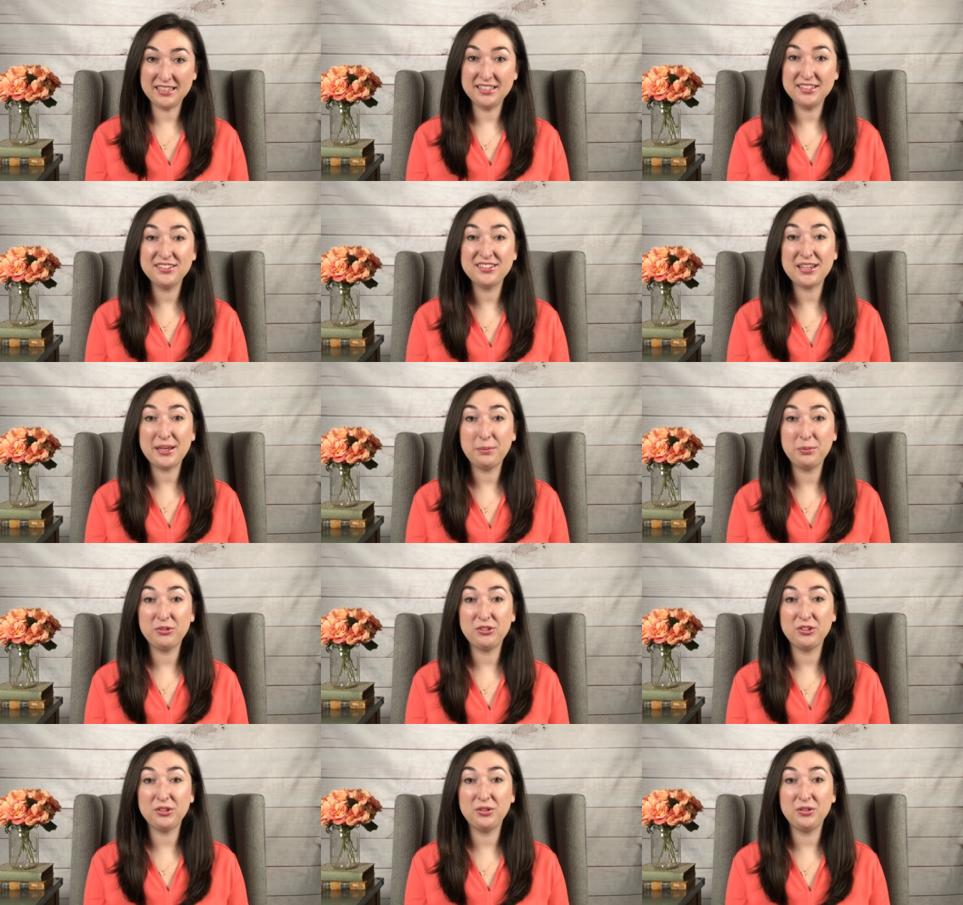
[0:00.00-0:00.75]
this
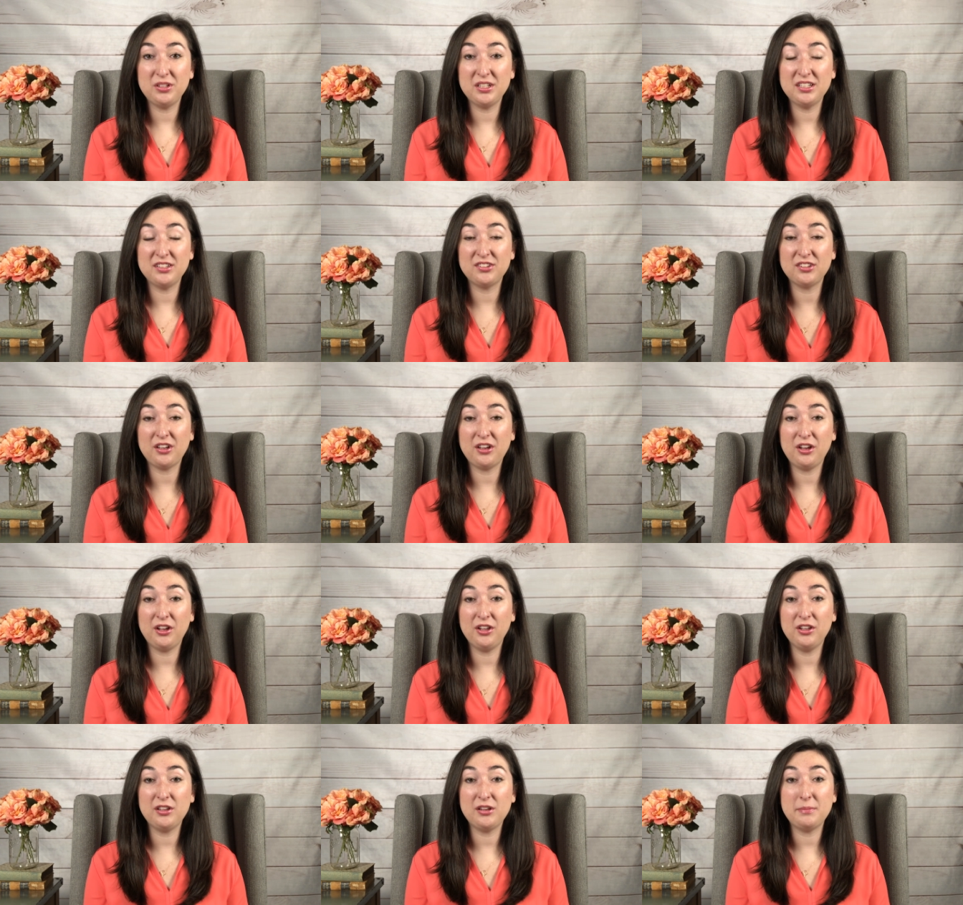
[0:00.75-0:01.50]
episode is
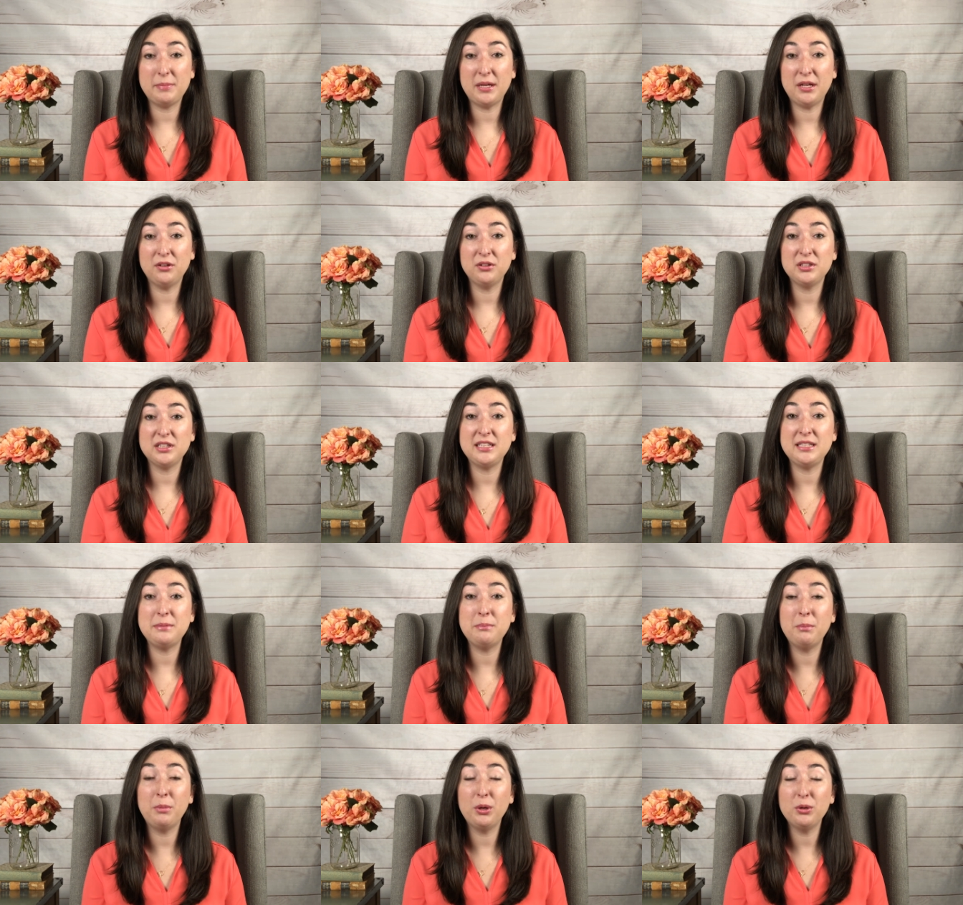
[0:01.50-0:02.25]
all about
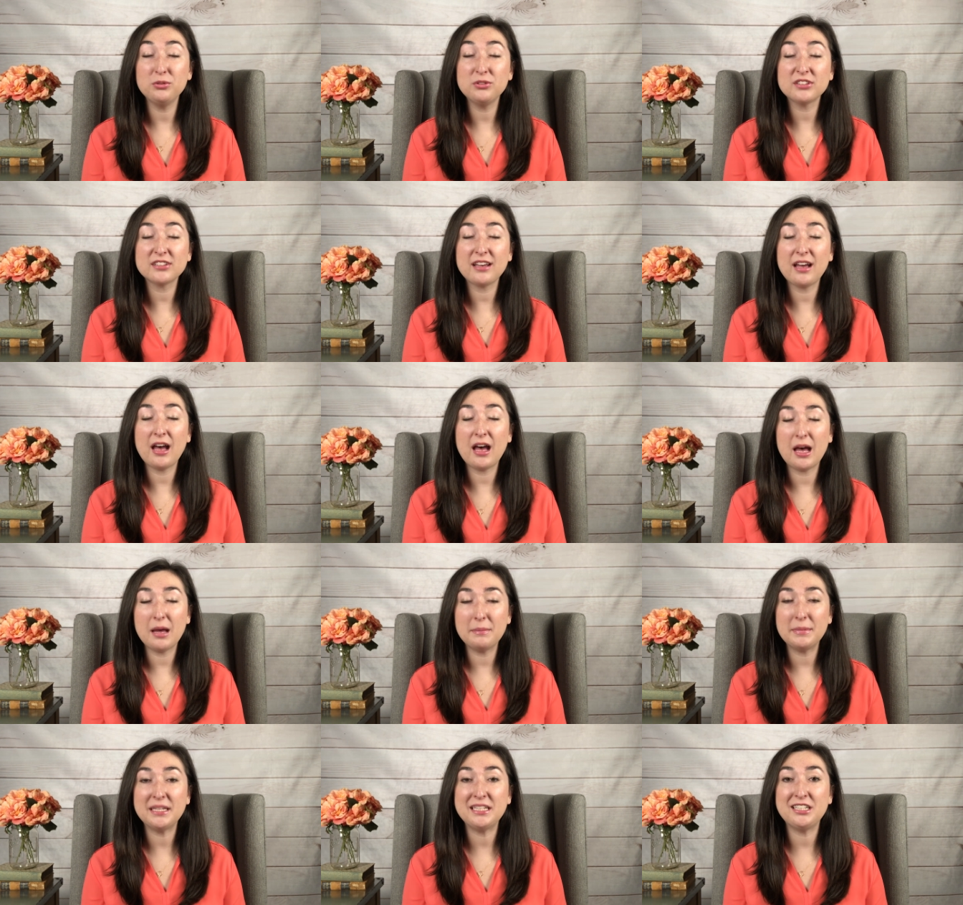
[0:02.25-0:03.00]
the most
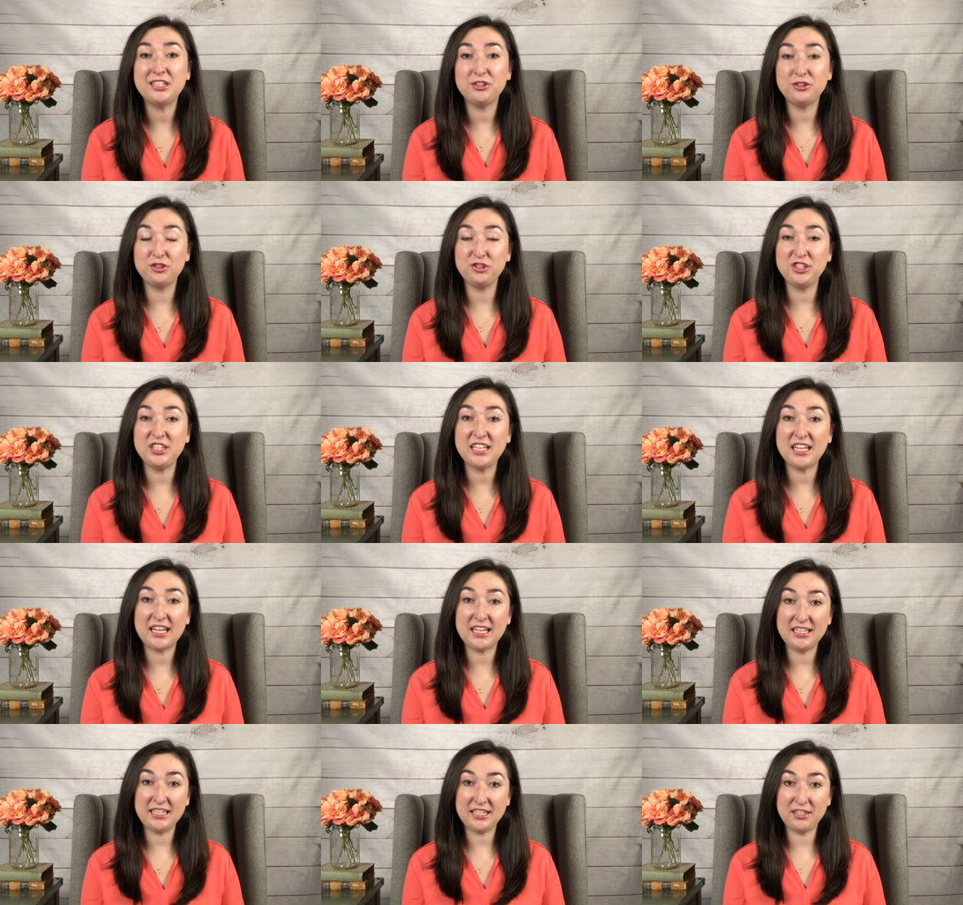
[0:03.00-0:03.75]
common
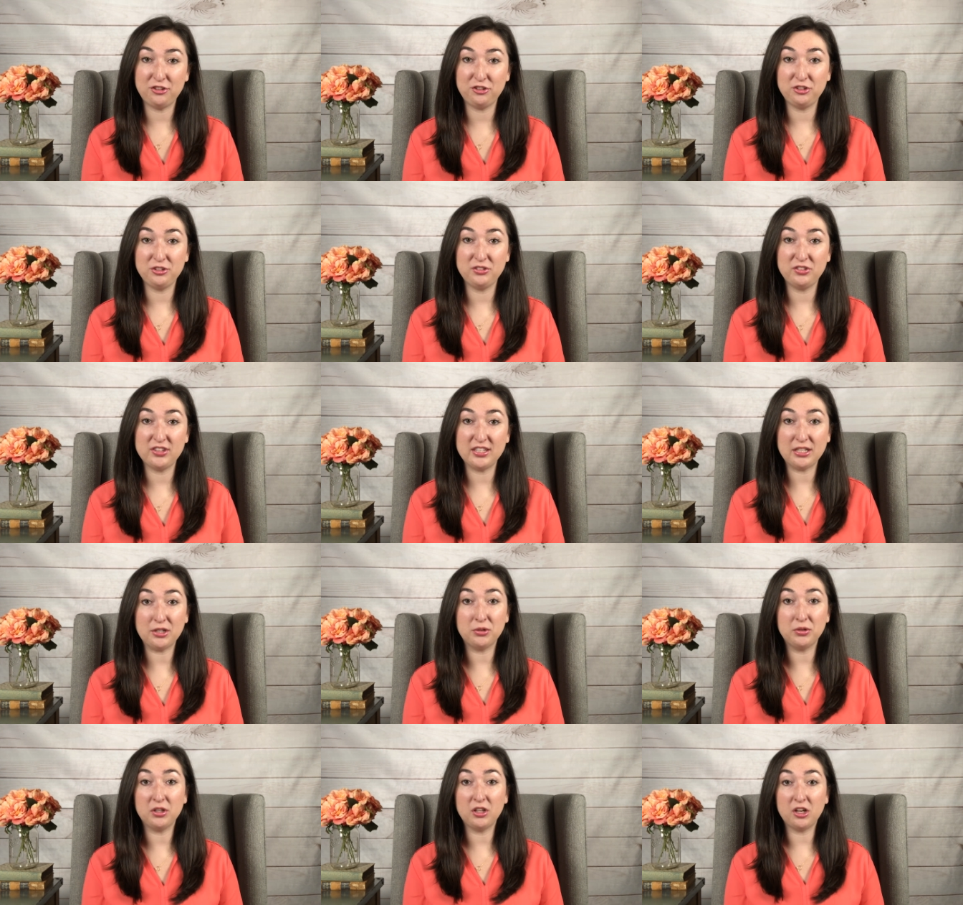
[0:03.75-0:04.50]
GI issues that
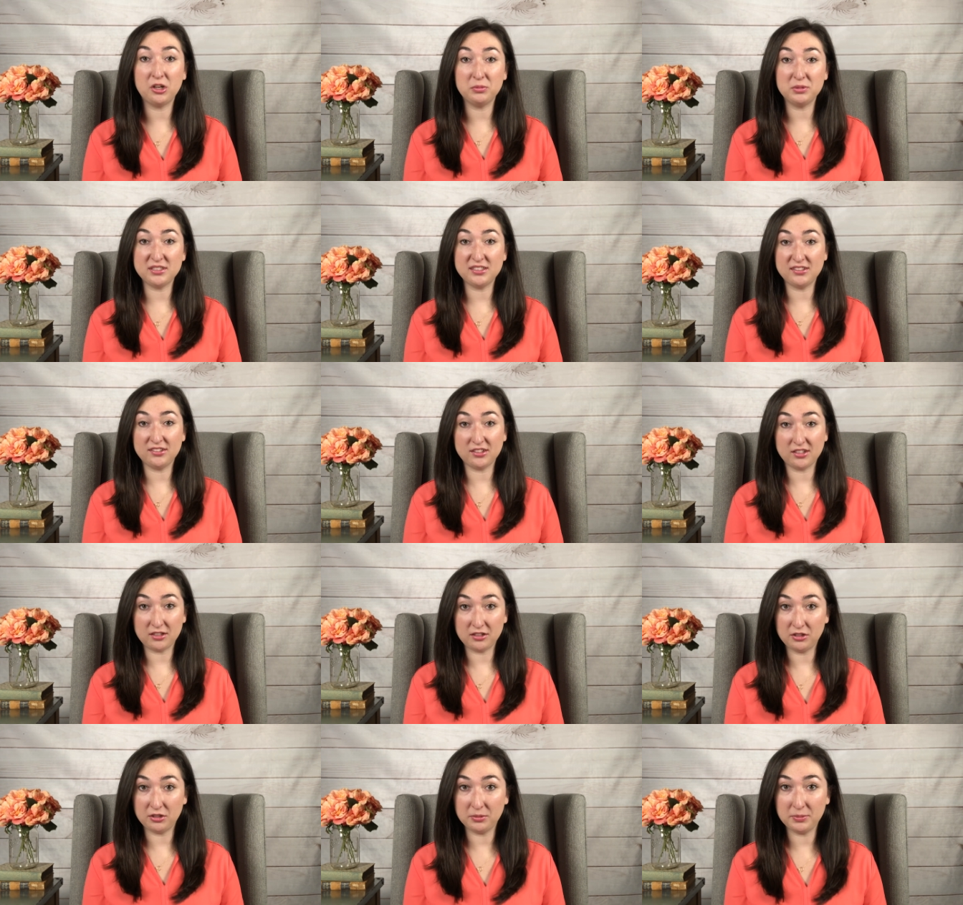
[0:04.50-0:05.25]
go along with
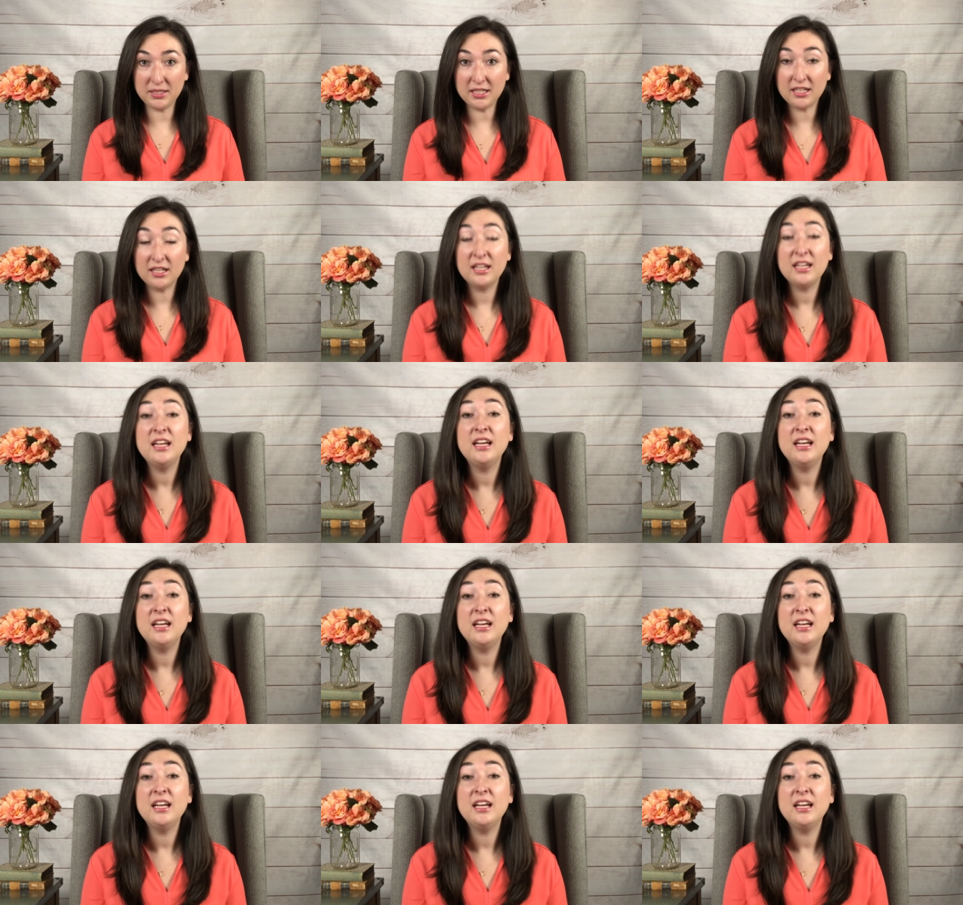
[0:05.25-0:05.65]
dysautonomia.